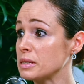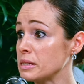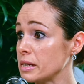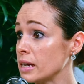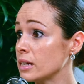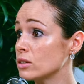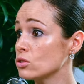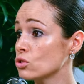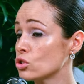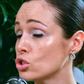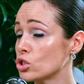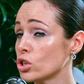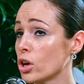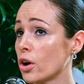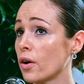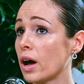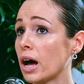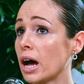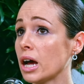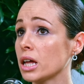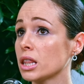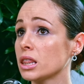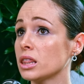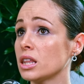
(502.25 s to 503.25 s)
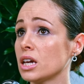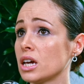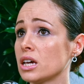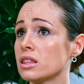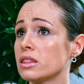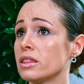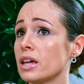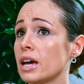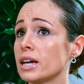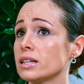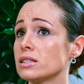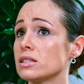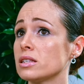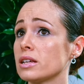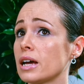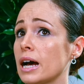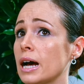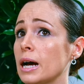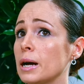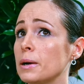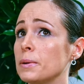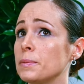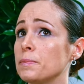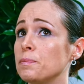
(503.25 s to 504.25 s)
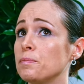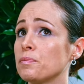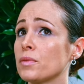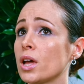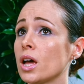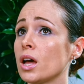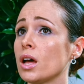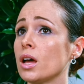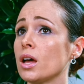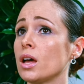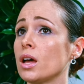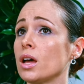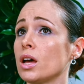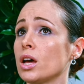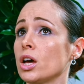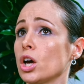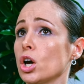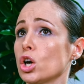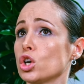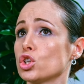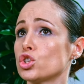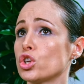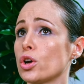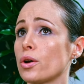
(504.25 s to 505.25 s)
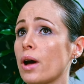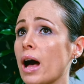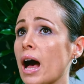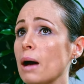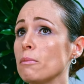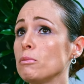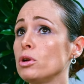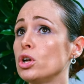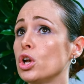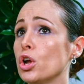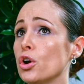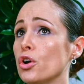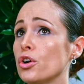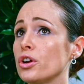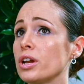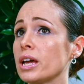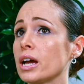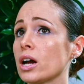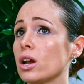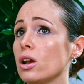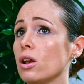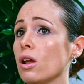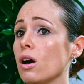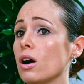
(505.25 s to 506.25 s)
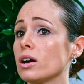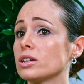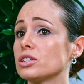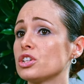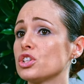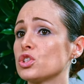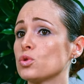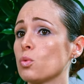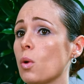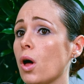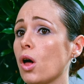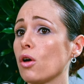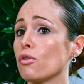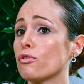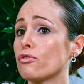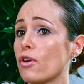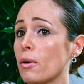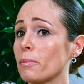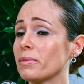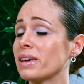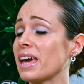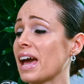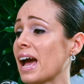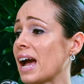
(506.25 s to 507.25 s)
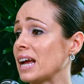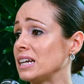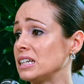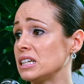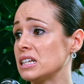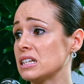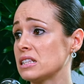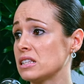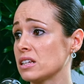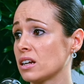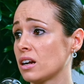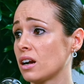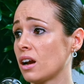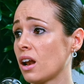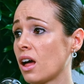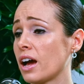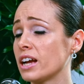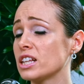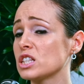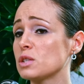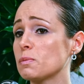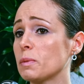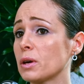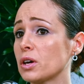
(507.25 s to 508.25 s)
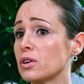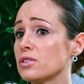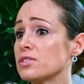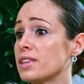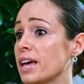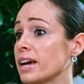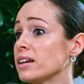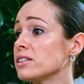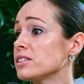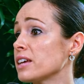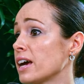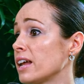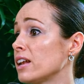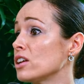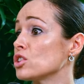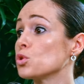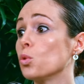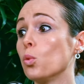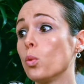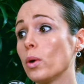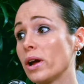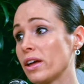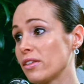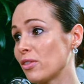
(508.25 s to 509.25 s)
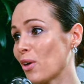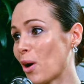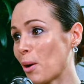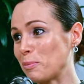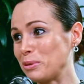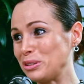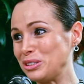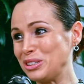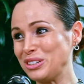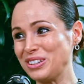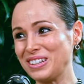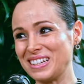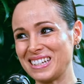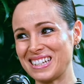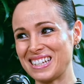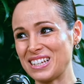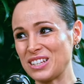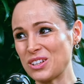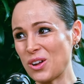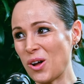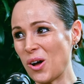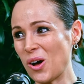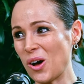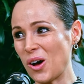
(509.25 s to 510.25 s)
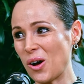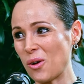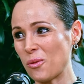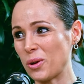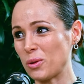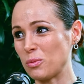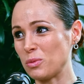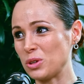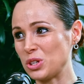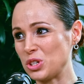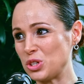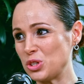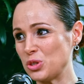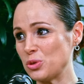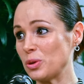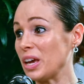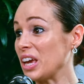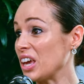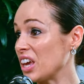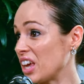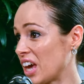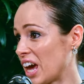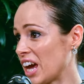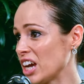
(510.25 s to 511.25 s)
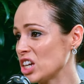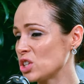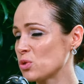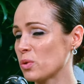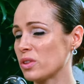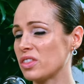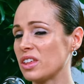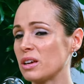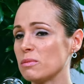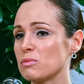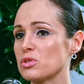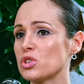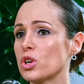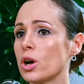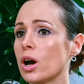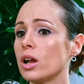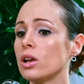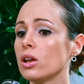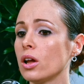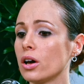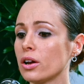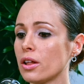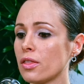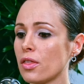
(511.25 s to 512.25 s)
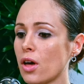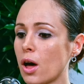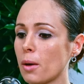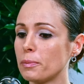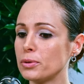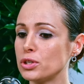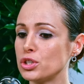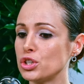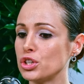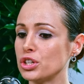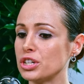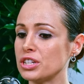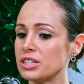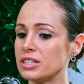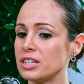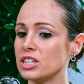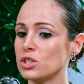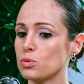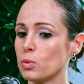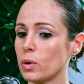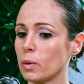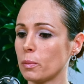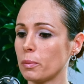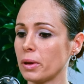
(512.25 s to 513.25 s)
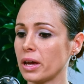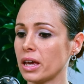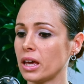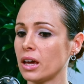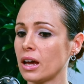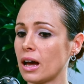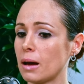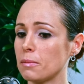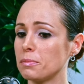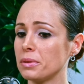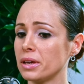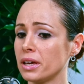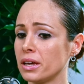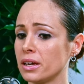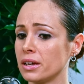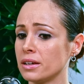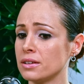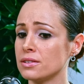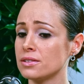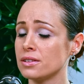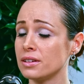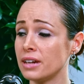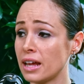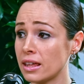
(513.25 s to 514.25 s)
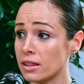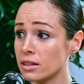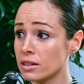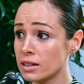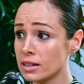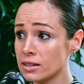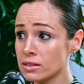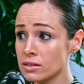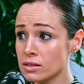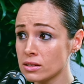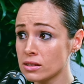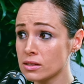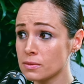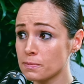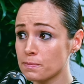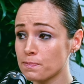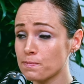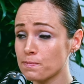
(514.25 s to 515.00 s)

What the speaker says: Sure. Yeah. So I think that... So I'm learning a lot as well from candidates and clients, because they tell us where the opportunities are when we do engage with them. So a lot of the opportunities we're picking up is Netherlands,